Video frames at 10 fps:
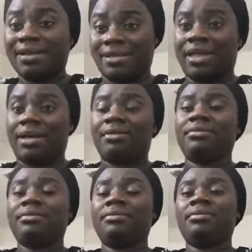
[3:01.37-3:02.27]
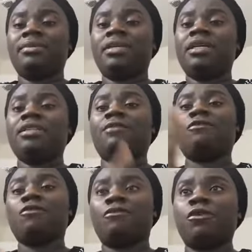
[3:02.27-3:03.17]
Master, is
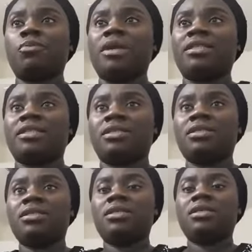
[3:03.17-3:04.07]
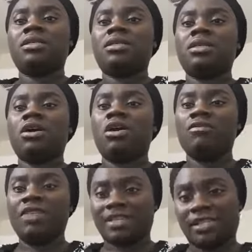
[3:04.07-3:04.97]
the fulfillment
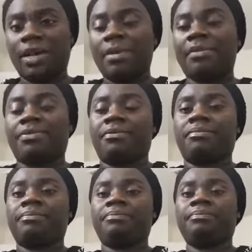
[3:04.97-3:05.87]
of the Sabbath,